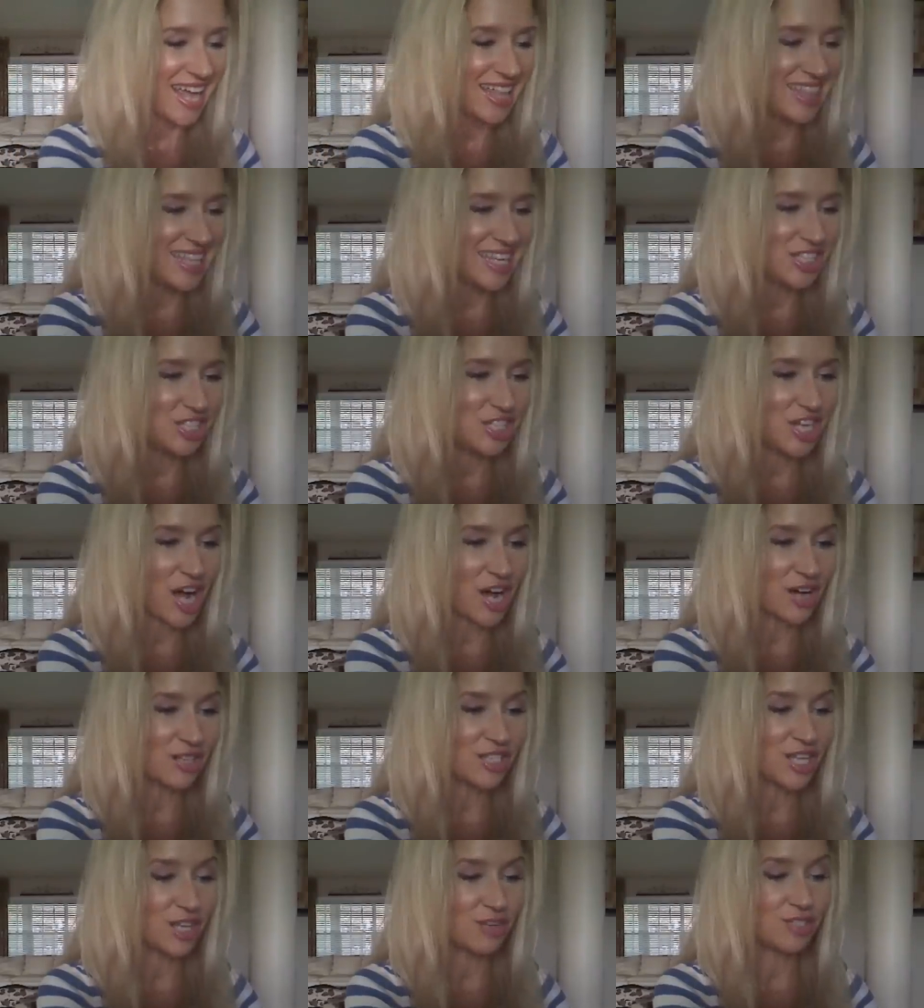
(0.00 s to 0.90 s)
And then she
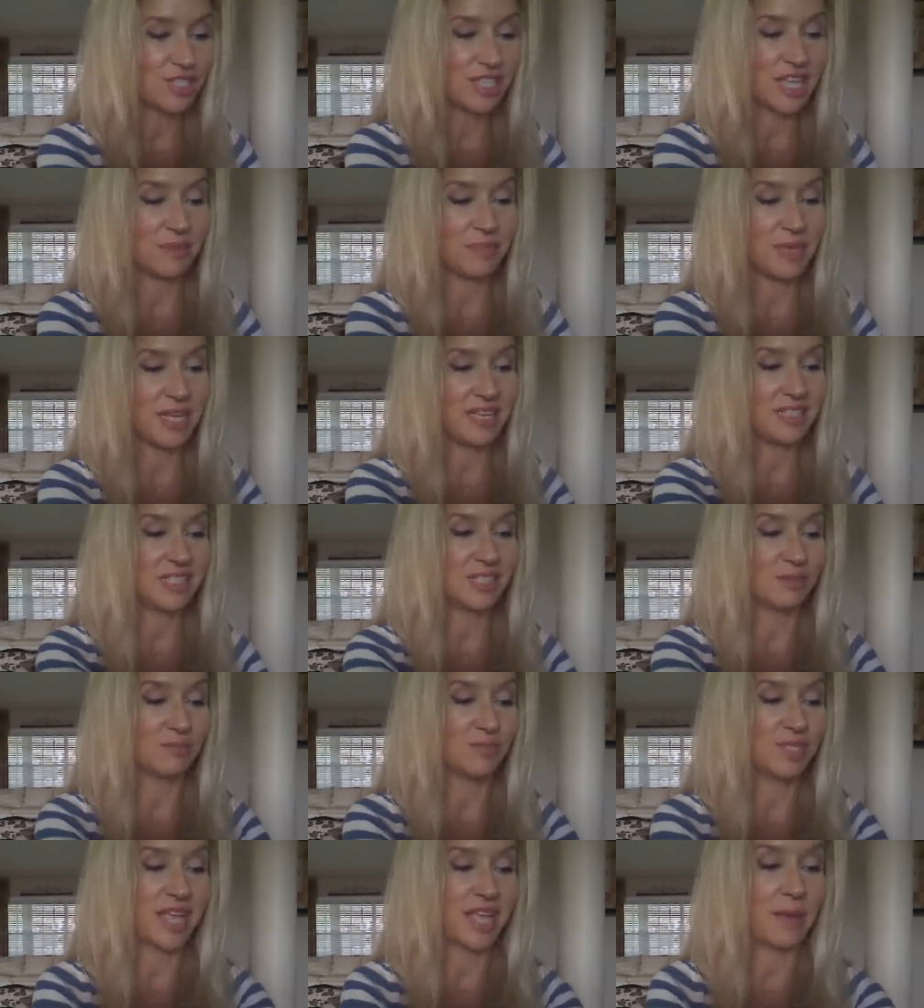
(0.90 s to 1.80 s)
also sent me
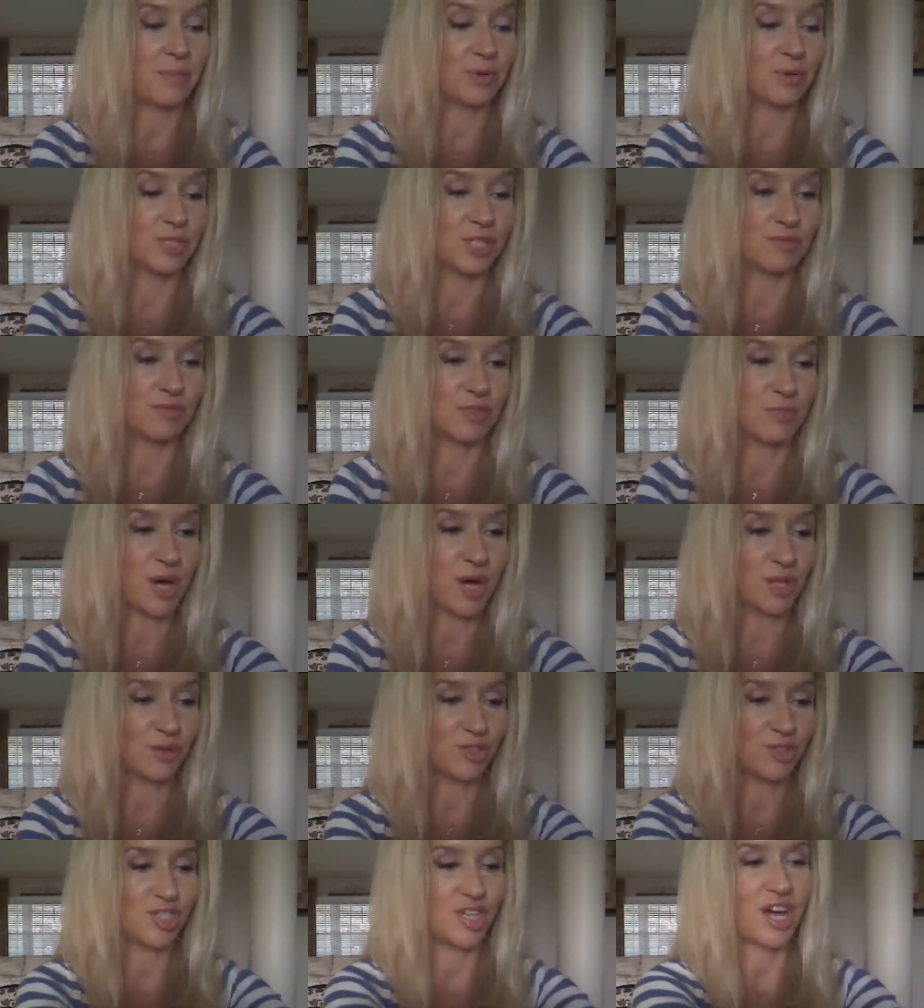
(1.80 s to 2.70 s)
some samples of some
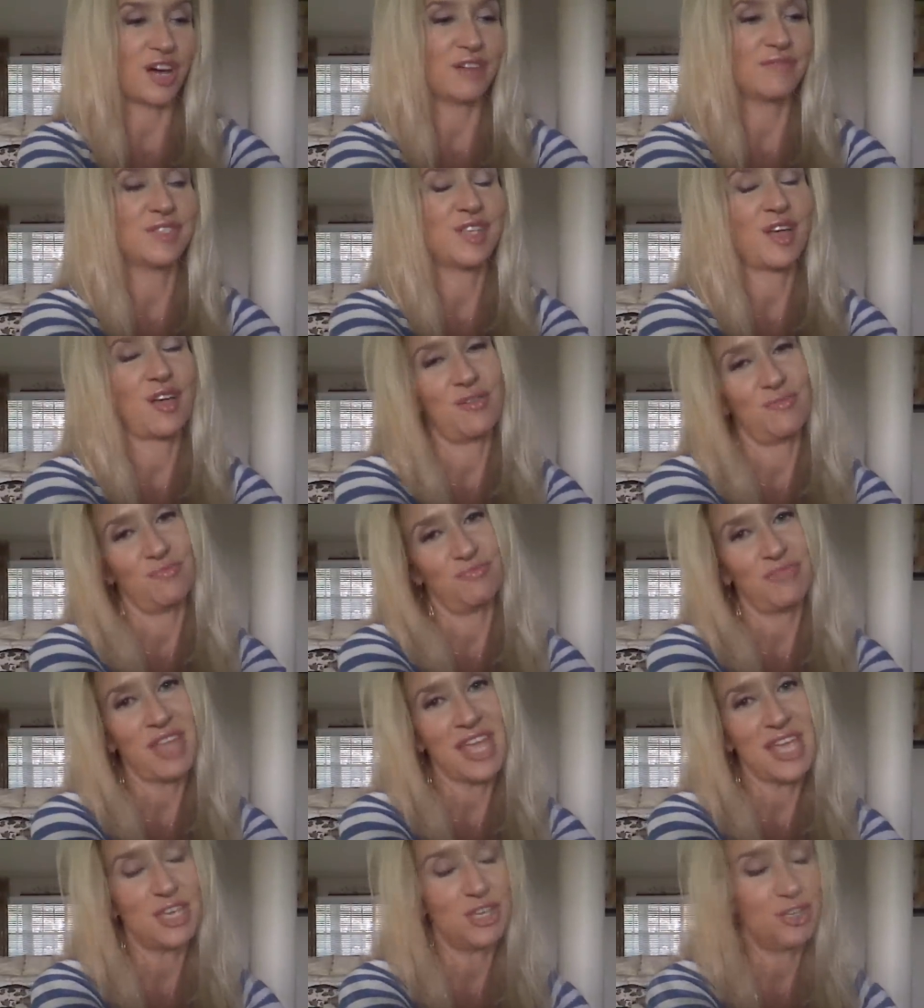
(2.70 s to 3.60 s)
other stuff. So
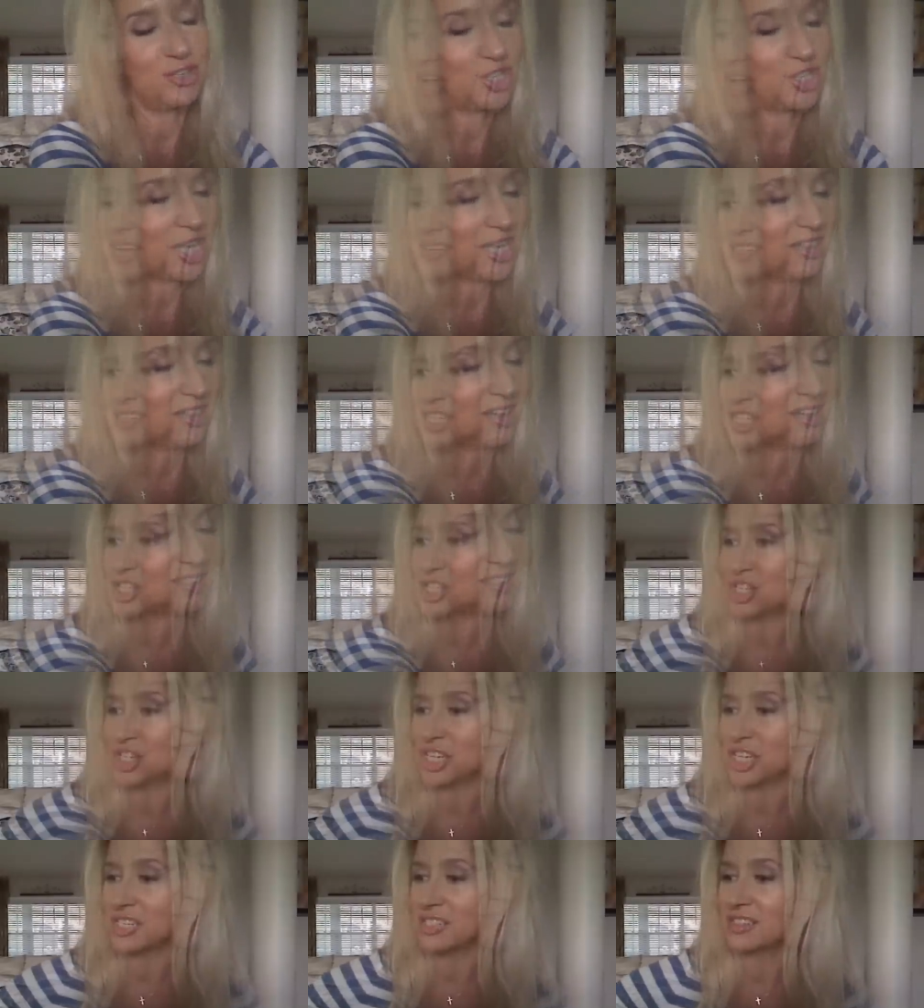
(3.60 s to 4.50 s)
thank the you, rest Sheila.
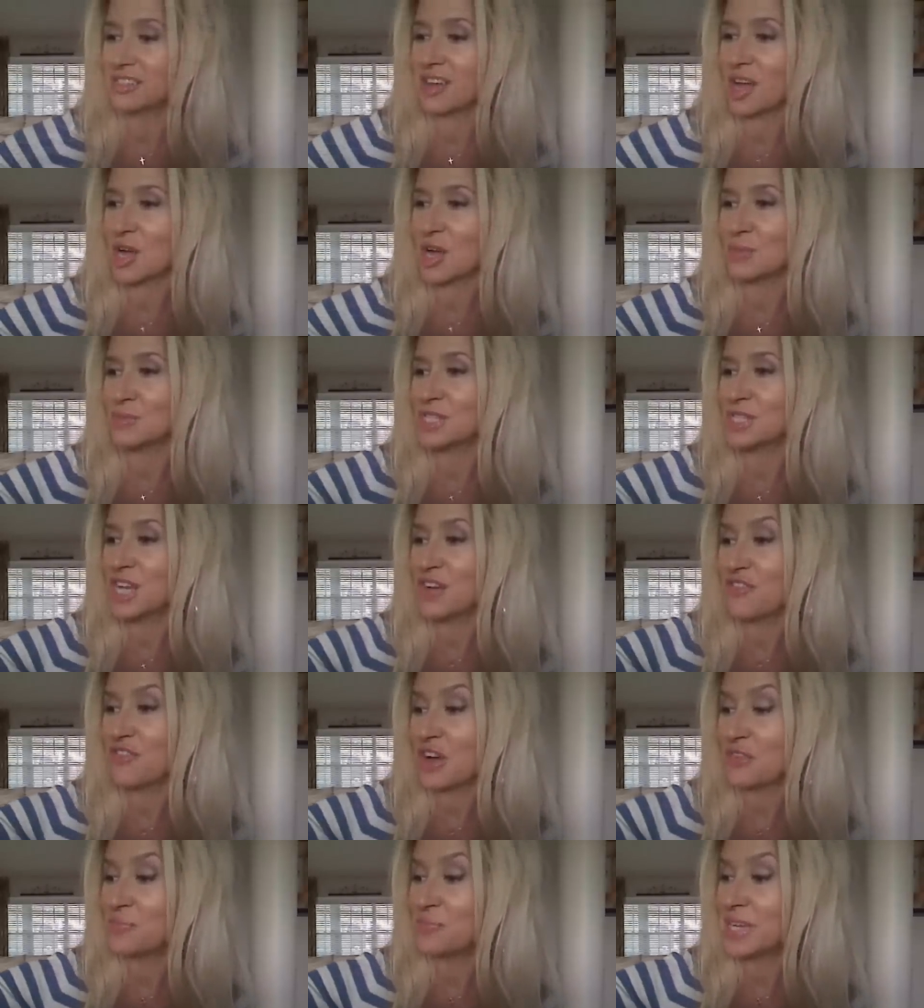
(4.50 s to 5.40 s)
is just um,
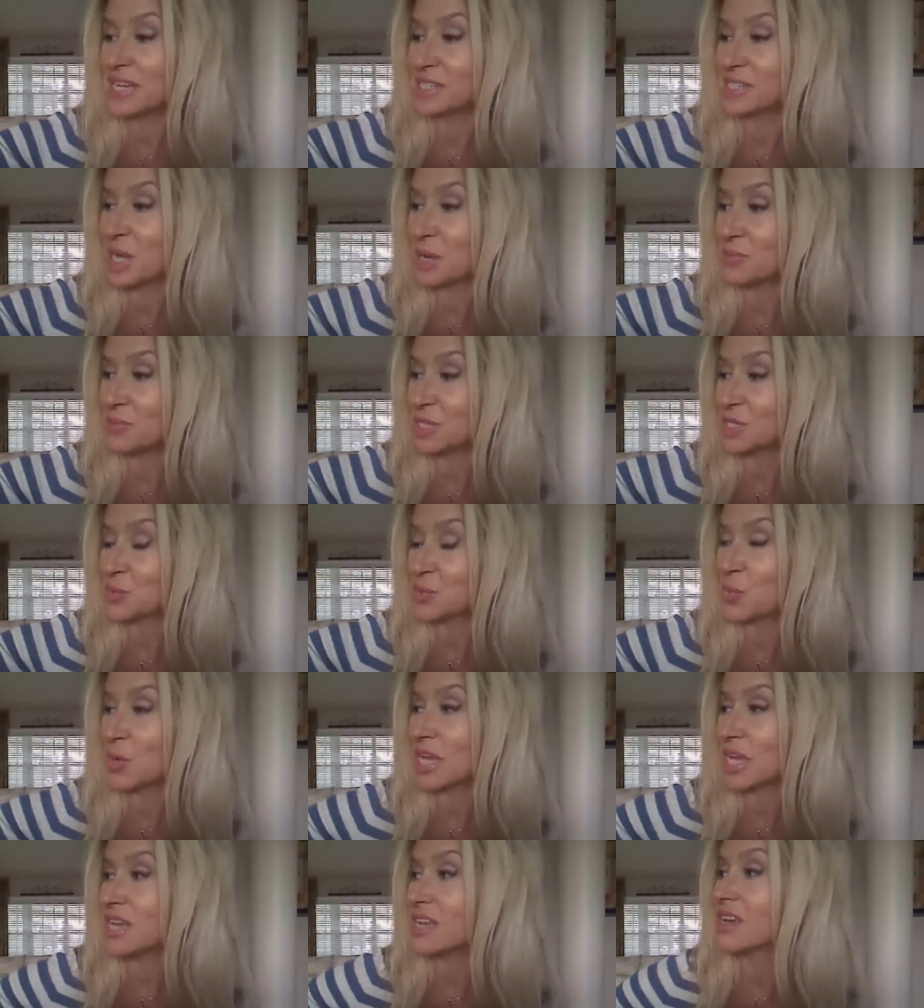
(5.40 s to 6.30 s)
stuff I've picked up
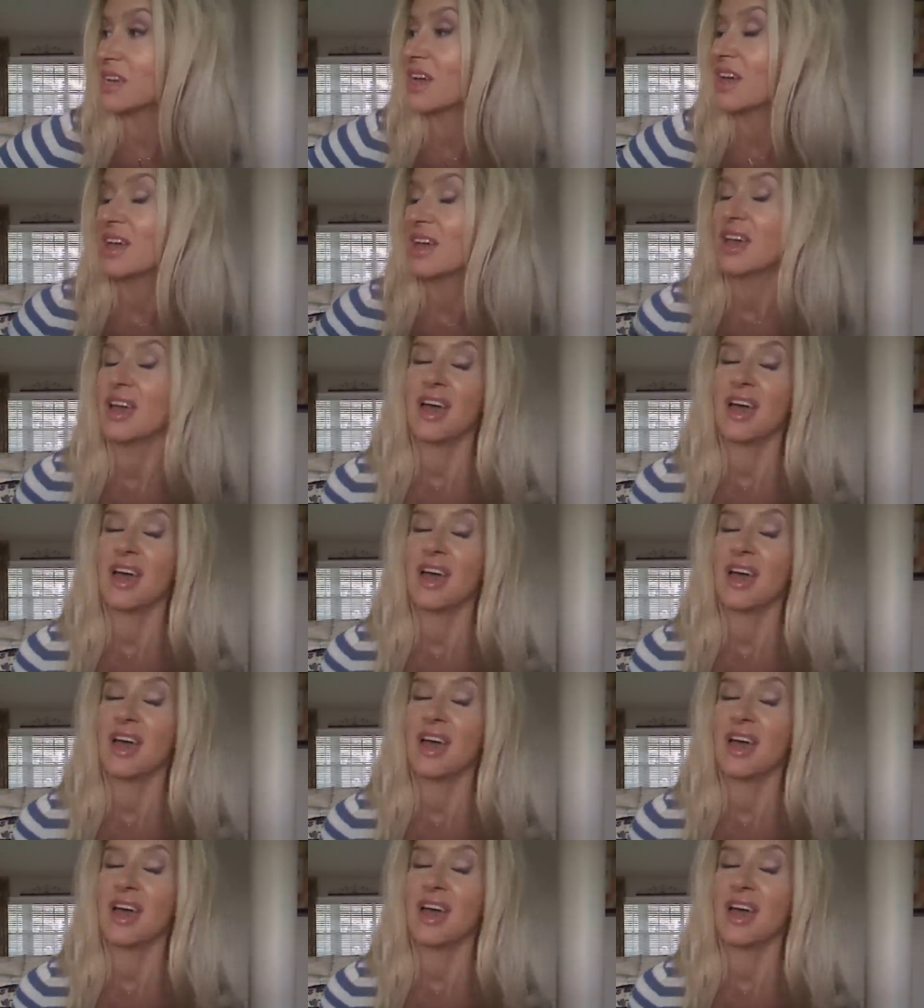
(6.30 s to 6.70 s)
this week.